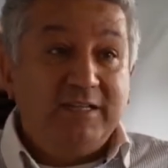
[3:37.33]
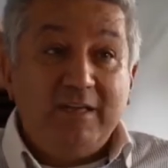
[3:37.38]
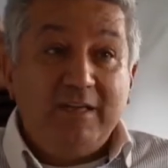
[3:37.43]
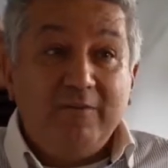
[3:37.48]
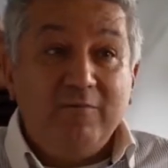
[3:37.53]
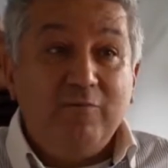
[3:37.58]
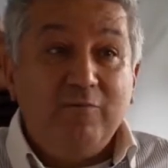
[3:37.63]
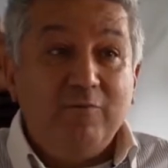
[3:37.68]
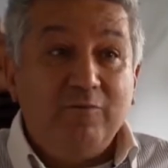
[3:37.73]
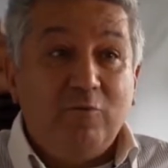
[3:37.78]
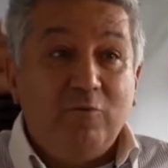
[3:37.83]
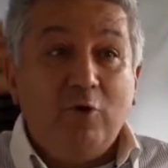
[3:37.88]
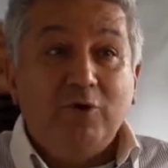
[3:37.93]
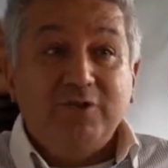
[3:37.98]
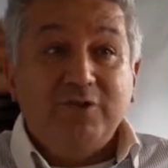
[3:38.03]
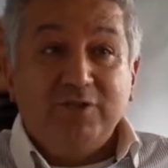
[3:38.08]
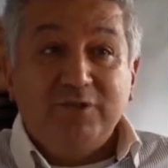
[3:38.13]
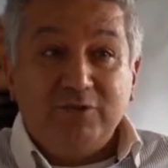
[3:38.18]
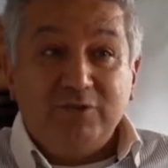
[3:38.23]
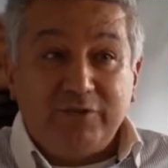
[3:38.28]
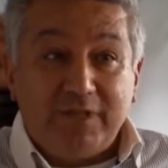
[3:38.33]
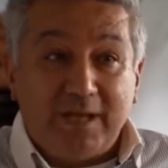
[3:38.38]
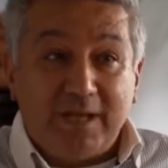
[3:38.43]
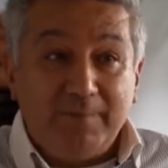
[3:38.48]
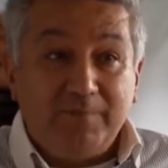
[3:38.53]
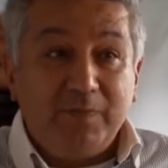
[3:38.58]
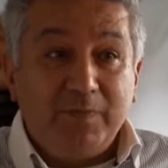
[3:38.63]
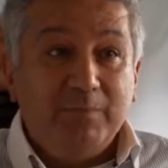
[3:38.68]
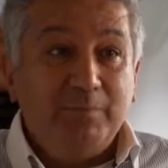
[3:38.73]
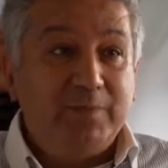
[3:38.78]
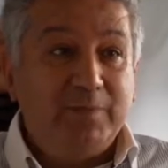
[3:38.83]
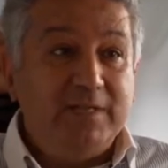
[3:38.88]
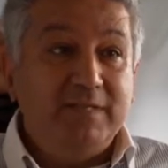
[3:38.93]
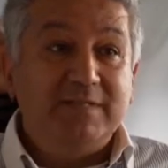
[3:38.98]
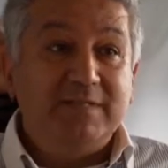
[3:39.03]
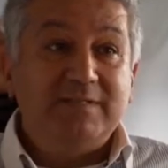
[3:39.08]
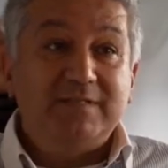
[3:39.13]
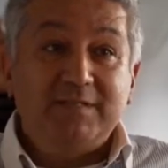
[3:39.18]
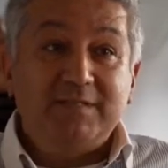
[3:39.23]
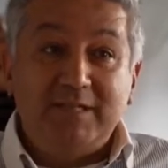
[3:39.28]
give water to them,
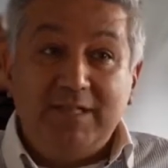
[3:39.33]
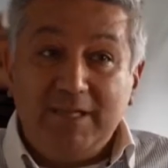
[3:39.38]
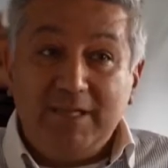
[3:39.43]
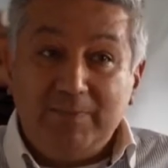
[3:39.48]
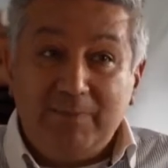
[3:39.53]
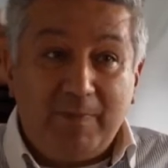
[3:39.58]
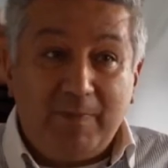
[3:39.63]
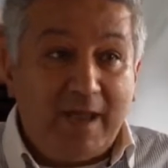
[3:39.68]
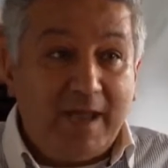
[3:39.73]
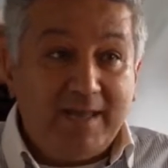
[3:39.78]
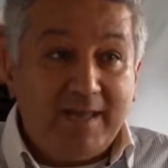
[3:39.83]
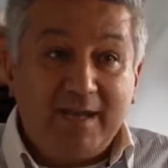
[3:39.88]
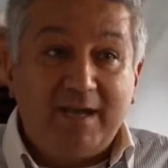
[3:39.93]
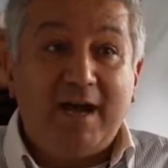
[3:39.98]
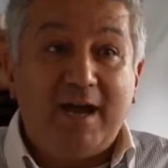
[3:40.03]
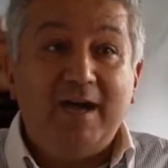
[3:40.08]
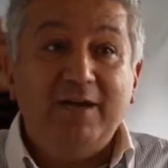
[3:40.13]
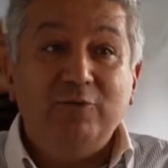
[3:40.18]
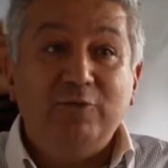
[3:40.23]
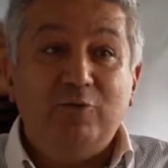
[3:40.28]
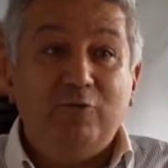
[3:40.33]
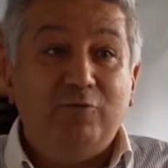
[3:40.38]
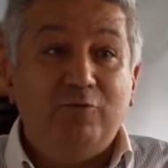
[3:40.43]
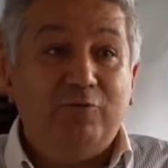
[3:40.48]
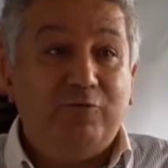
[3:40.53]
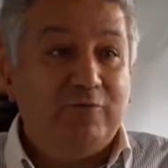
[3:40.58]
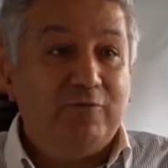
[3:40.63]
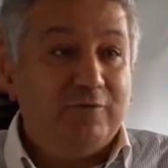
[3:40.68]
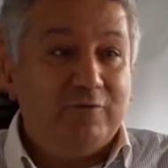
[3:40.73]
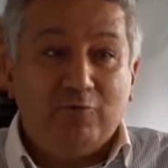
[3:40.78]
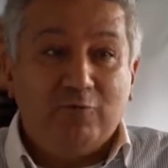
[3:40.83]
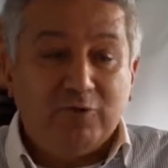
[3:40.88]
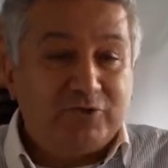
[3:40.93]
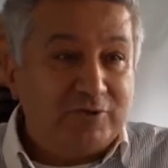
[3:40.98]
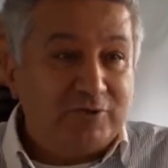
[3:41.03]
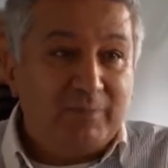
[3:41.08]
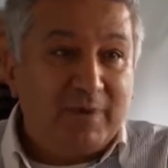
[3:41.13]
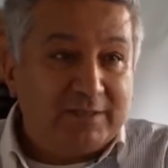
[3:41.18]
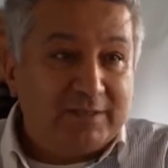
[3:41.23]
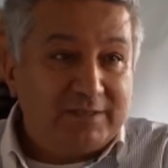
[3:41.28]
please keep any kind of
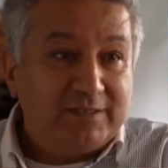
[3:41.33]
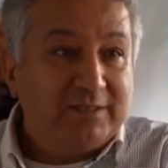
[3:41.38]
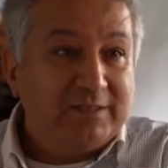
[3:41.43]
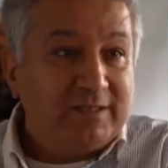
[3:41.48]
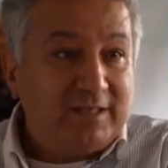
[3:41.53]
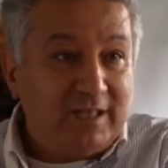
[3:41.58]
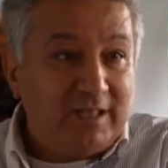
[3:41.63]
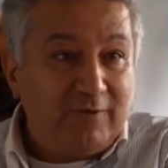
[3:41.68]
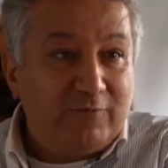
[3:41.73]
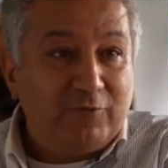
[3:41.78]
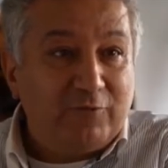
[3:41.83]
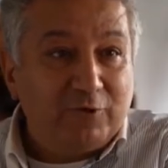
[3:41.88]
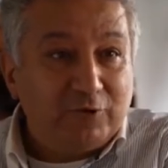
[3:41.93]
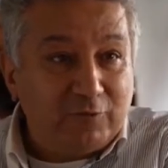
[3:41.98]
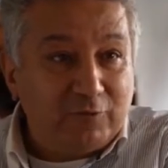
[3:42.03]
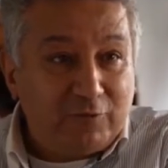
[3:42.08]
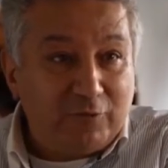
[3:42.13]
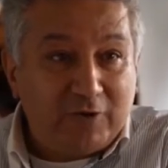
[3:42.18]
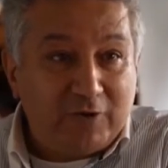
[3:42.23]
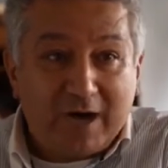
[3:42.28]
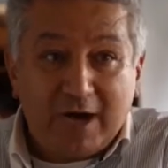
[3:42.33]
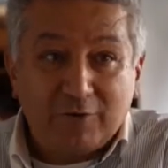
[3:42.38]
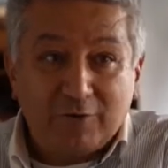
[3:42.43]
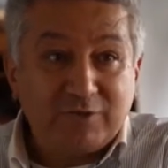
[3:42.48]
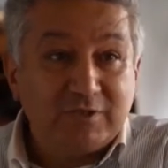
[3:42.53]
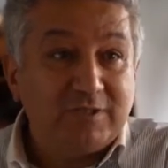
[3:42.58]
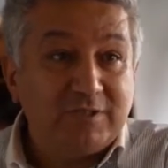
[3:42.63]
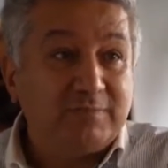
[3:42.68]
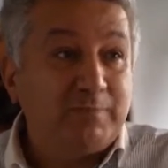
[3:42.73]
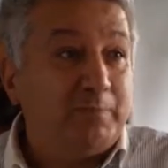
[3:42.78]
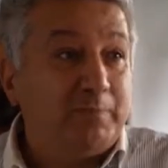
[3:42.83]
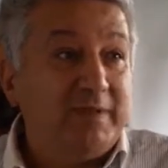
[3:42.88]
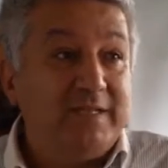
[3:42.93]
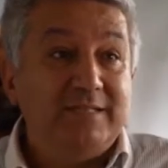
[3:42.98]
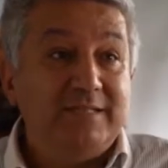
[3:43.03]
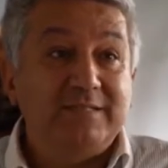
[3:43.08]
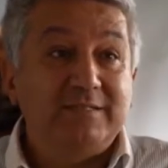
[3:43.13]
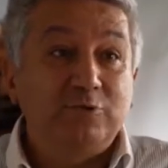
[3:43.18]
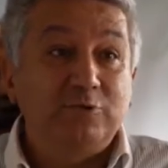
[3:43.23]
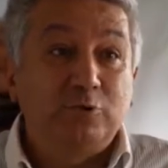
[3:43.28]
water bottle in front of your houses,
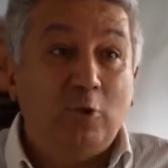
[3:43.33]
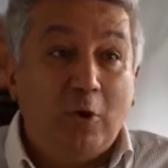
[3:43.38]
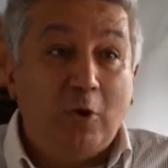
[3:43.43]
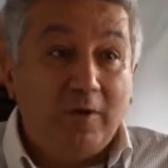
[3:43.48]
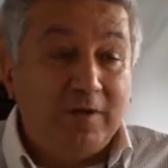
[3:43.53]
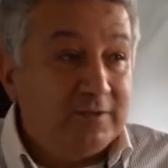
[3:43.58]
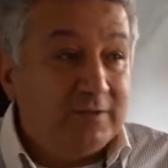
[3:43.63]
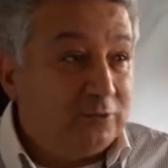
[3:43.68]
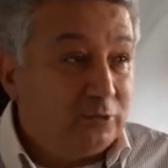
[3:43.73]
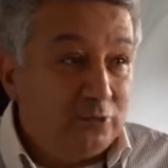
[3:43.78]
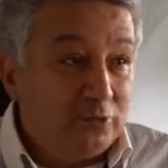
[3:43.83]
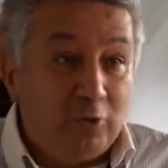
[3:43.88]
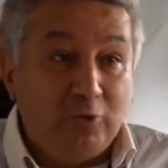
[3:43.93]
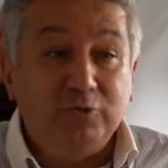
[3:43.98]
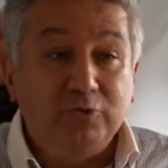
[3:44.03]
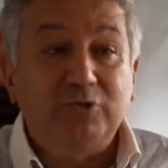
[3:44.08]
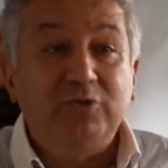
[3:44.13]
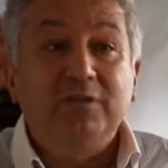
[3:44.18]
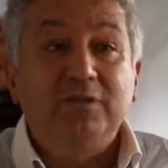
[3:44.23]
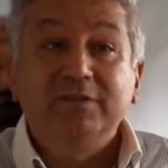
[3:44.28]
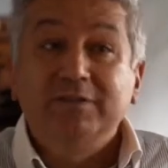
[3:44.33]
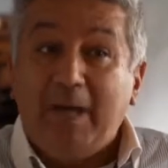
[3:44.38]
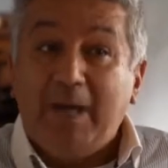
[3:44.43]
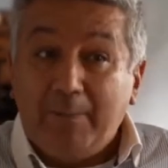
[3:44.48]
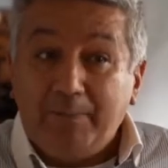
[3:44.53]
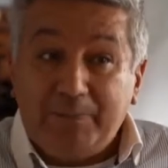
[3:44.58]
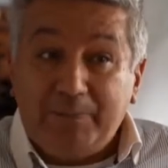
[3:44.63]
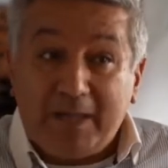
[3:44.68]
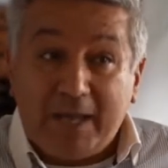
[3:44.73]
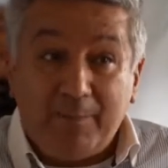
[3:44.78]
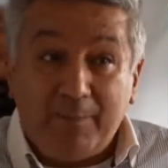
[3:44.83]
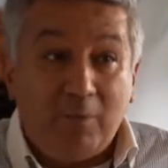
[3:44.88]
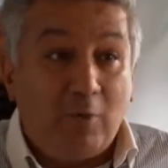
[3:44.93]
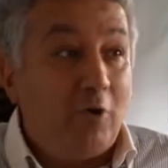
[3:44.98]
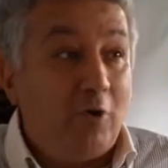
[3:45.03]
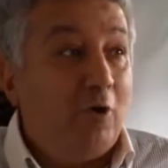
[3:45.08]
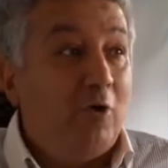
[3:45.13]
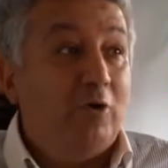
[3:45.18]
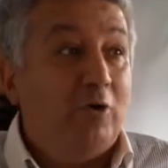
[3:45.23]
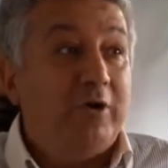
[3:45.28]
please don't, don't dump them
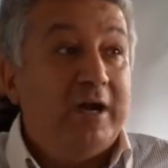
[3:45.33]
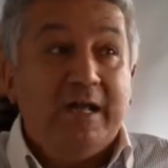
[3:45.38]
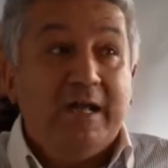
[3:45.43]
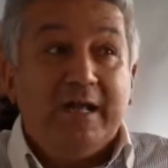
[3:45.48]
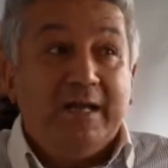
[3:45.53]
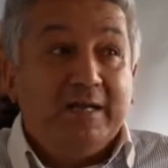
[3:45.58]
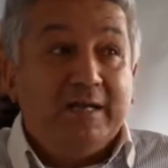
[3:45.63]
or